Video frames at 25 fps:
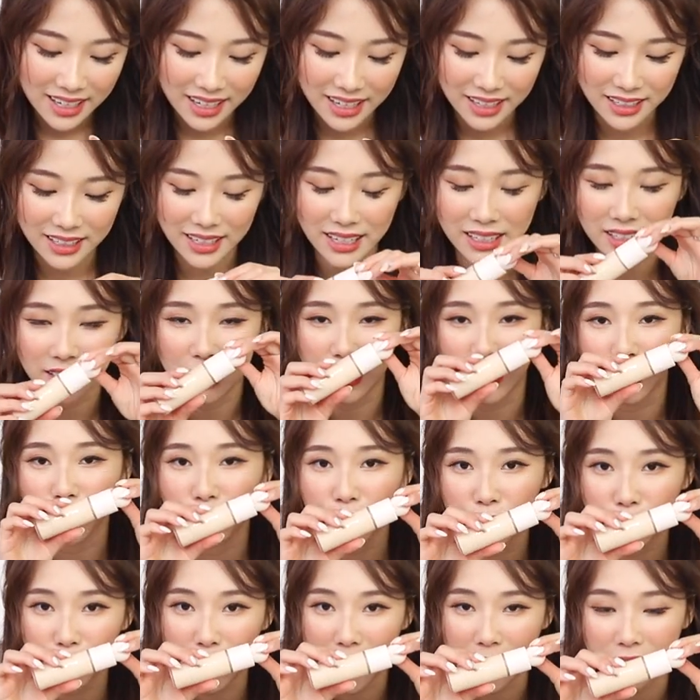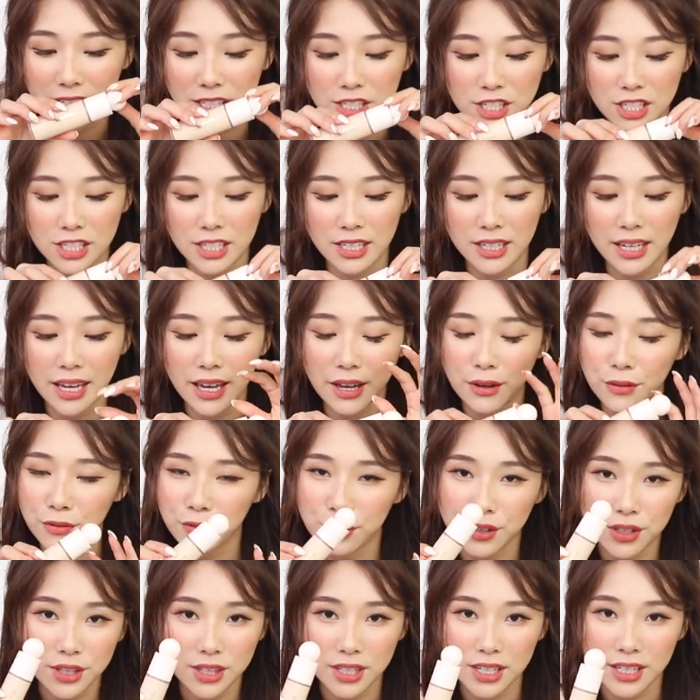And I love the packaging,
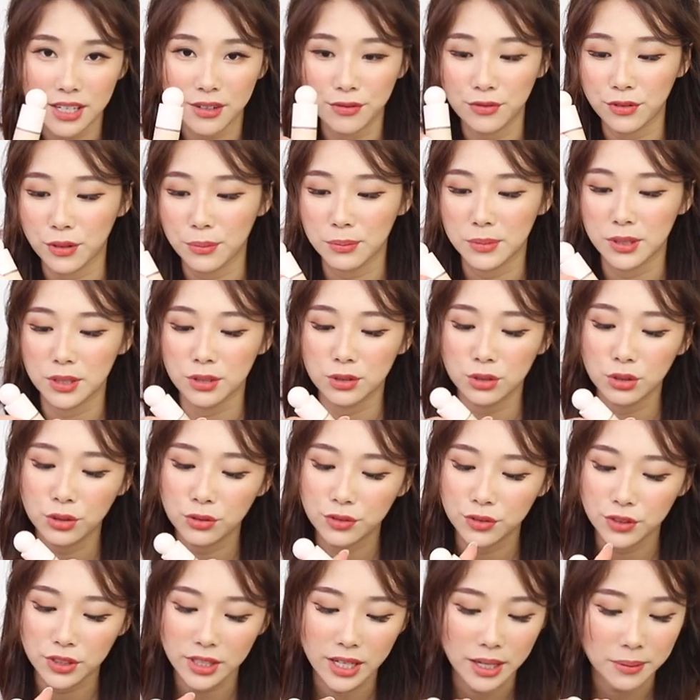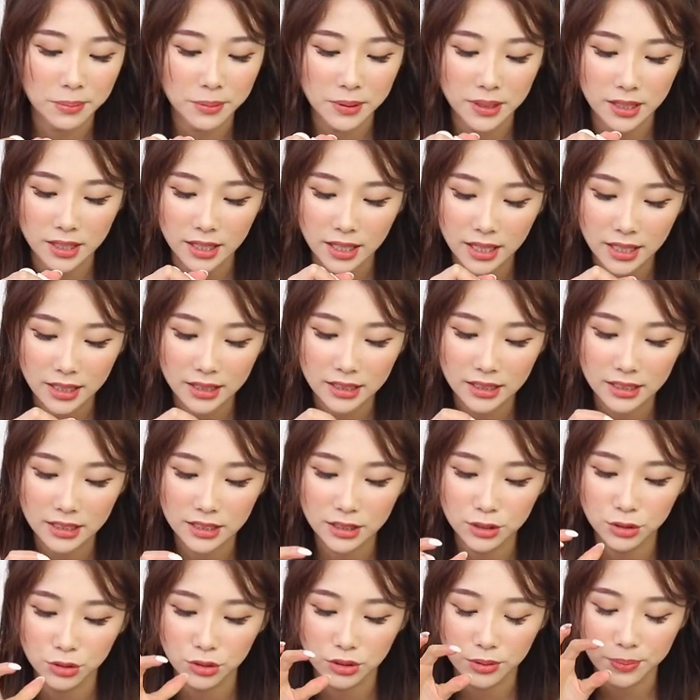everything from the doe foot
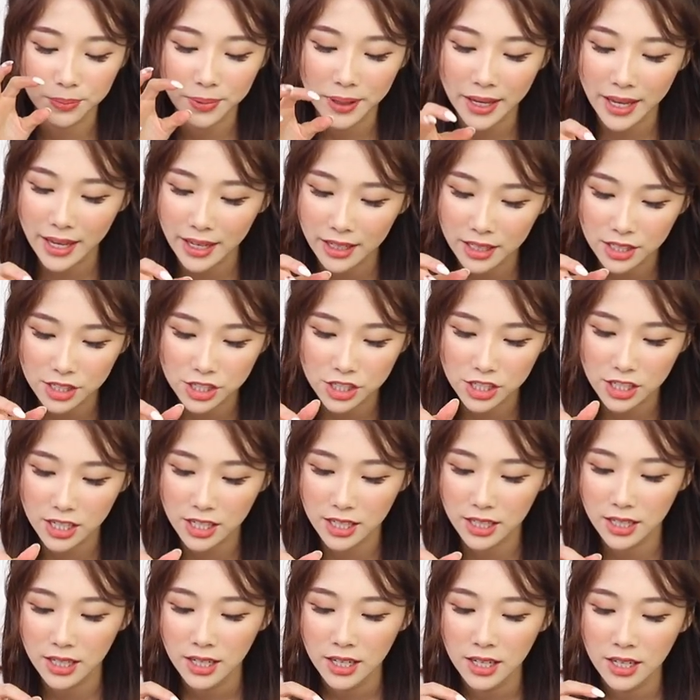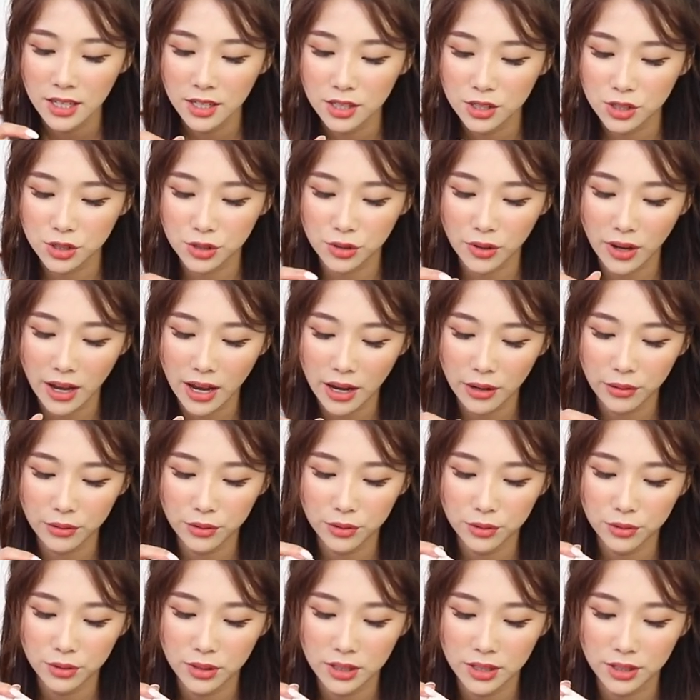applicator to the packaging to
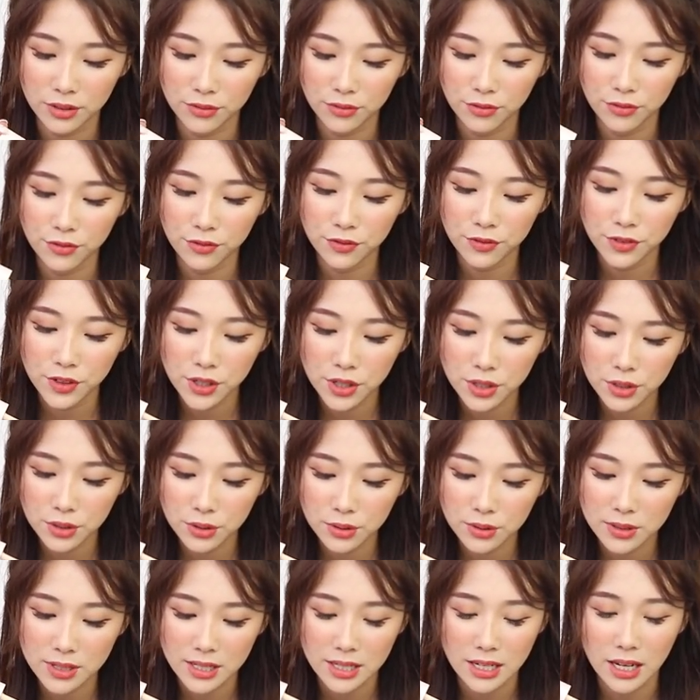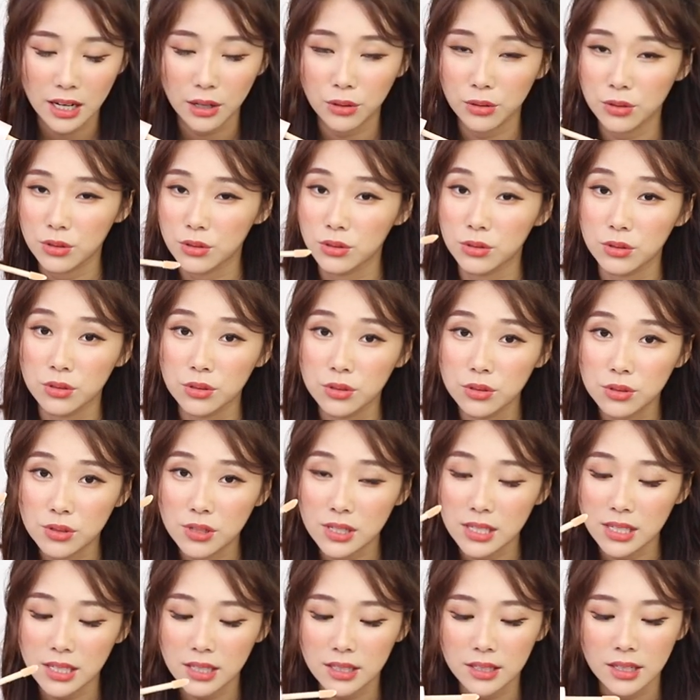how it feels and how you
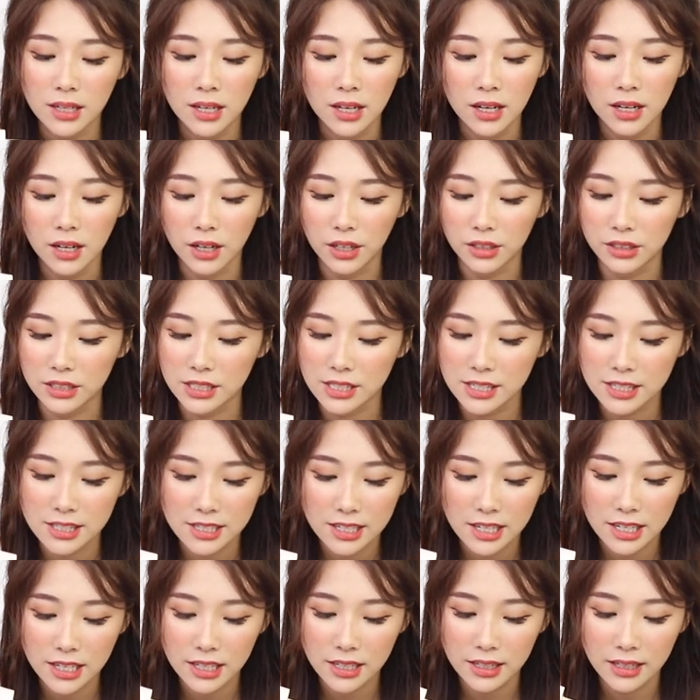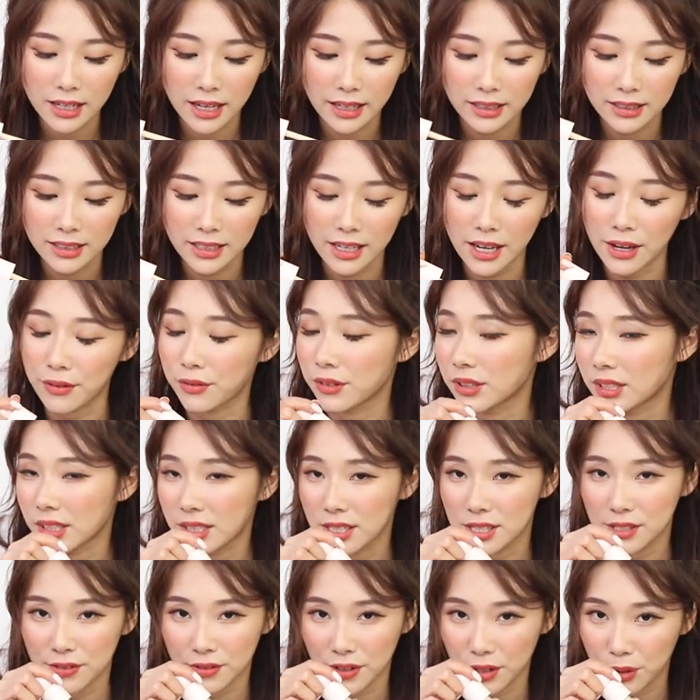use it on the skin. I think
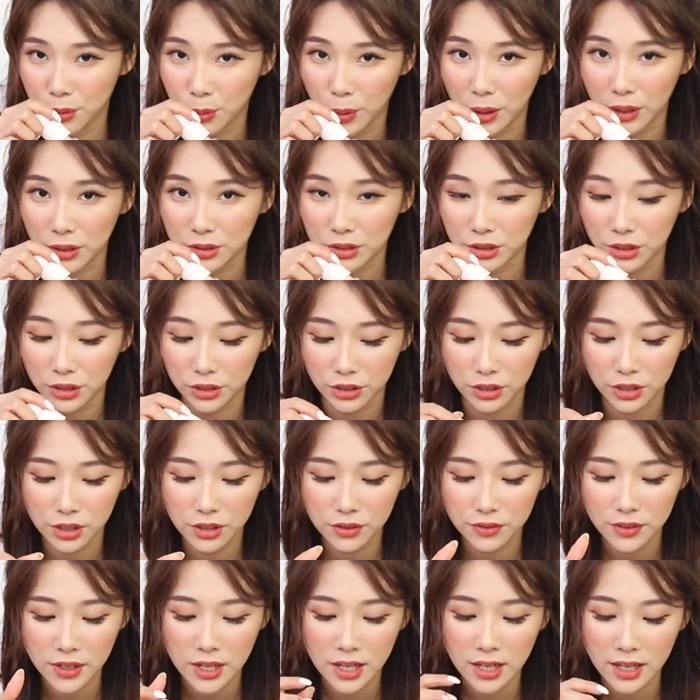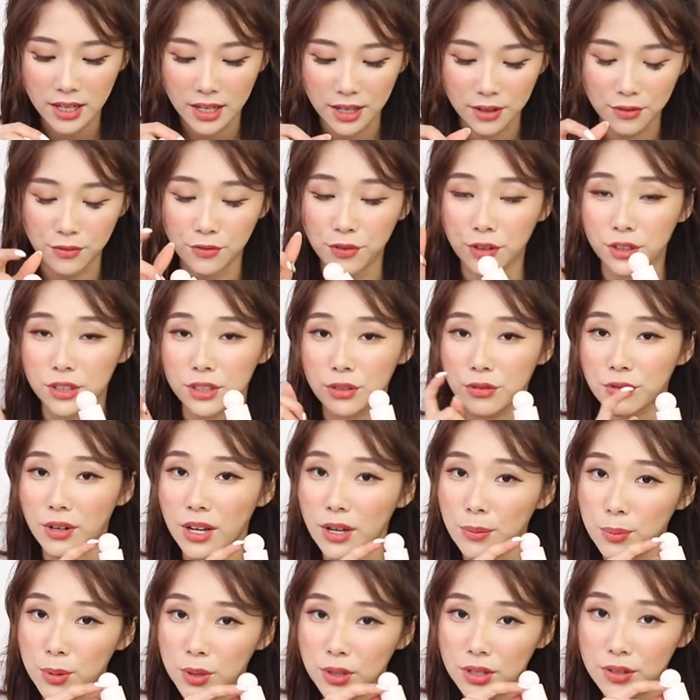everything is very well thought of. And for the
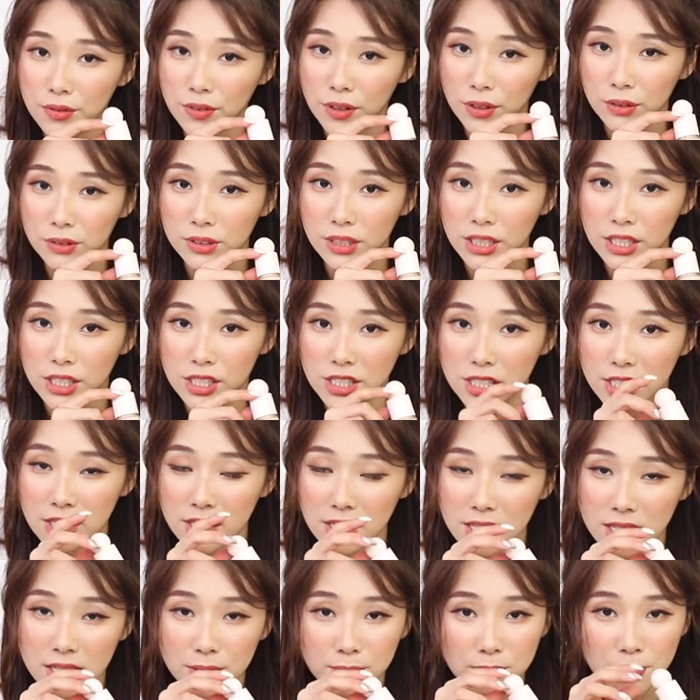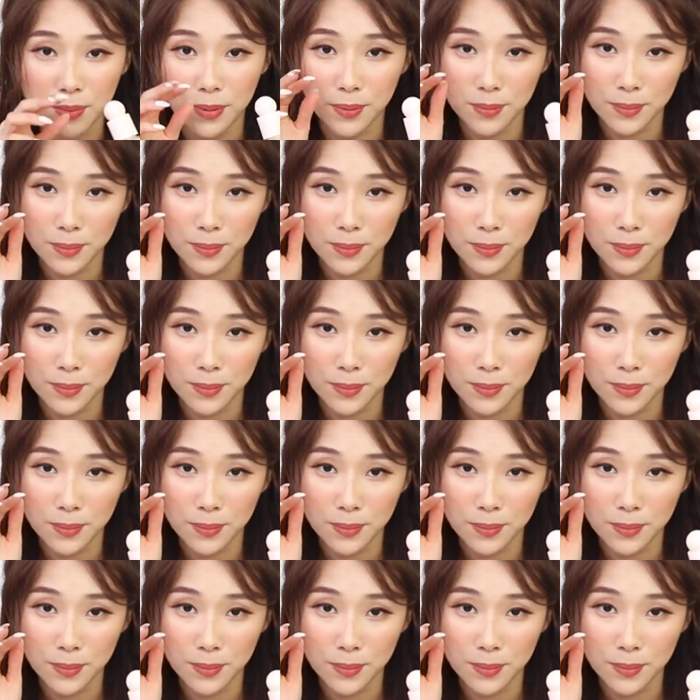Rare Beauty foundation in